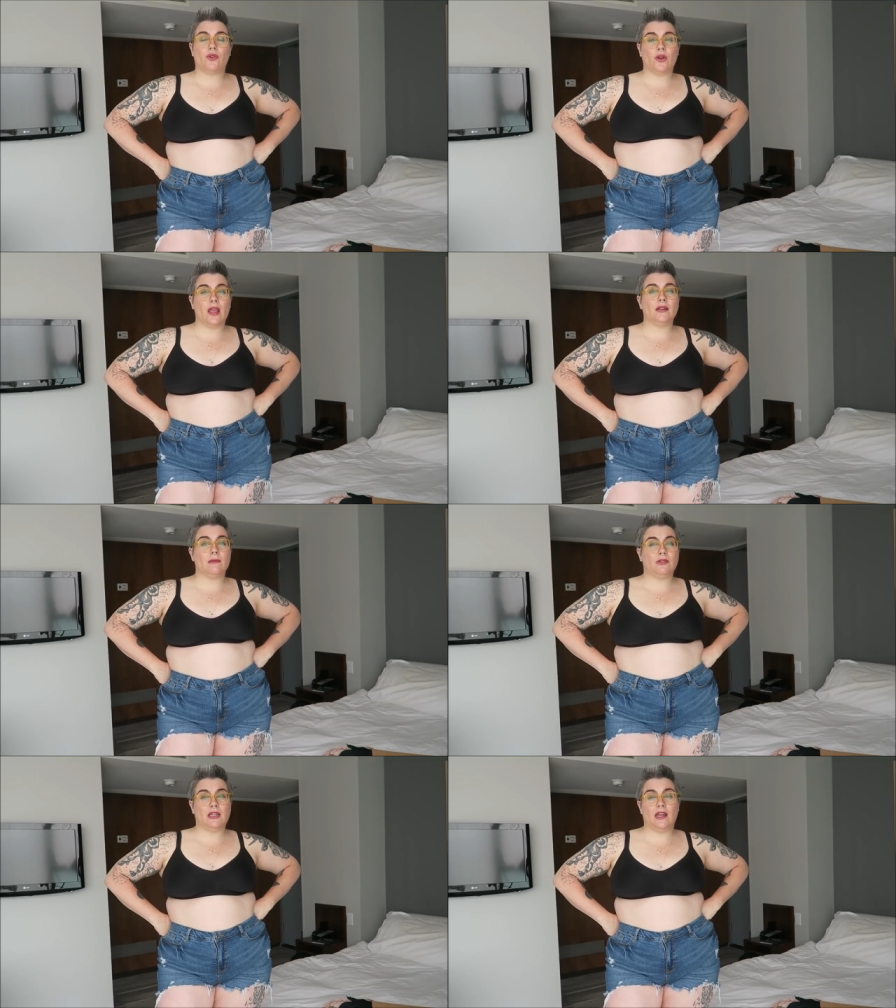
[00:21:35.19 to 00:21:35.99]
38
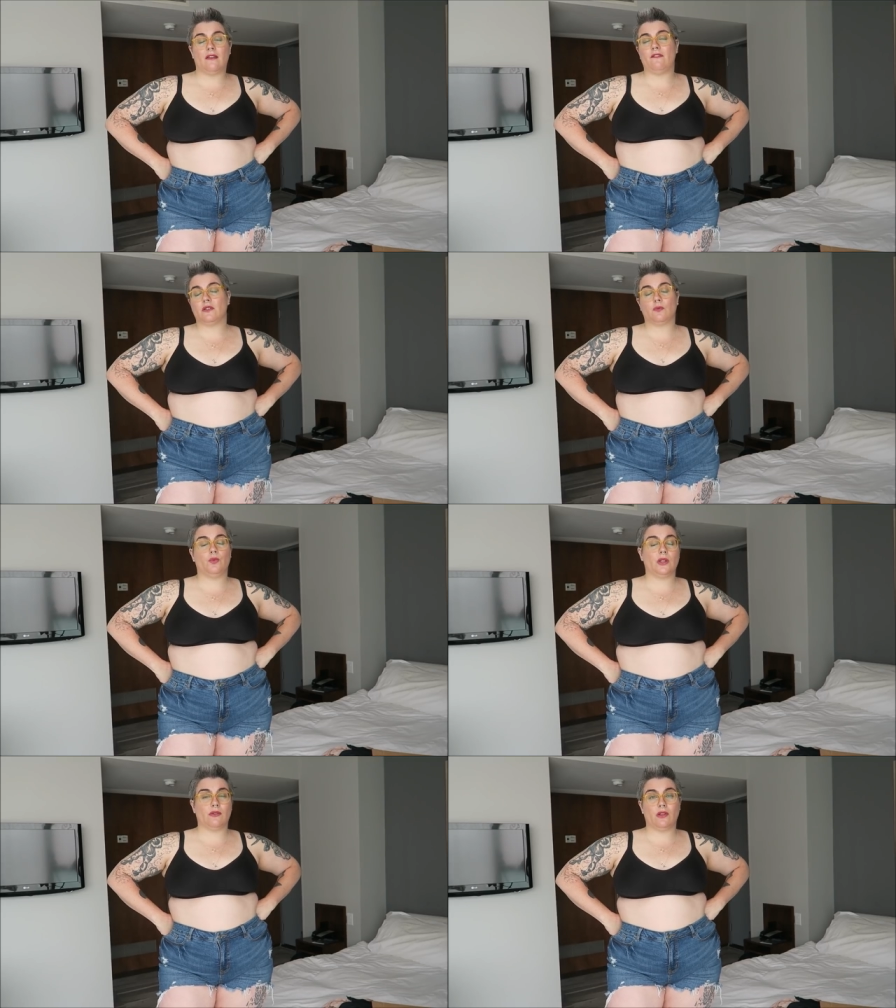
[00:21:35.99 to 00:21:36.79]
double D and it fits
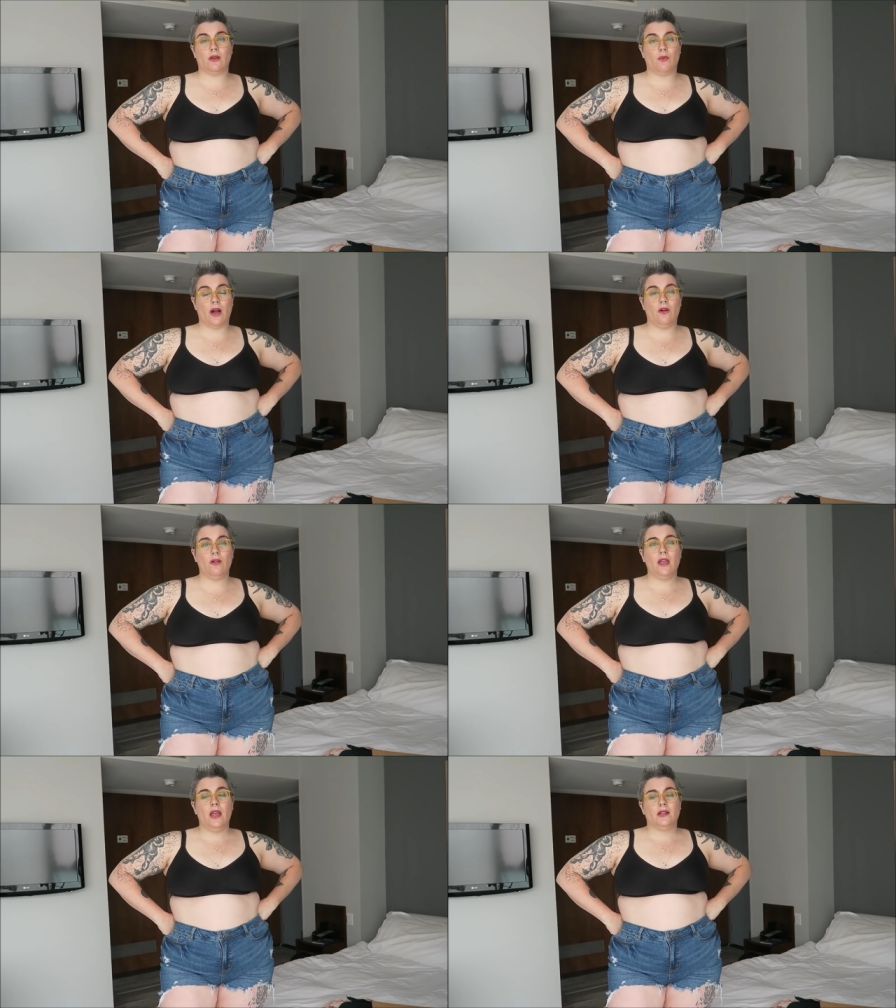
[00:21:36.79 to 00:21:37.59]
really, really well.